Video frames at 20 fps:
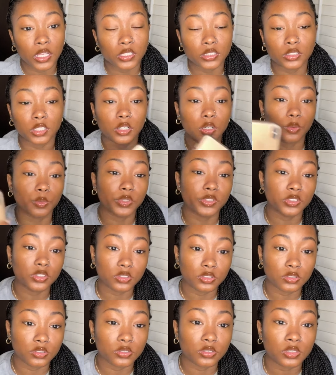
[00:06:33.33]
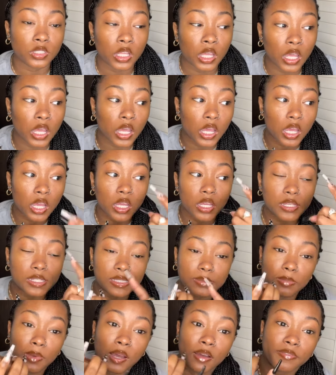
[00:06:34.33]
The originals
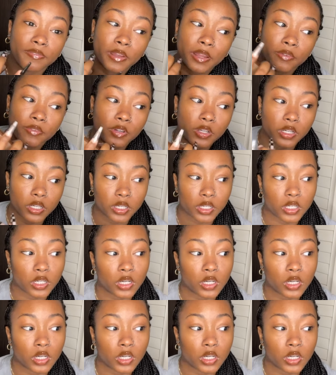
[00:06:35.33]
is my favorite.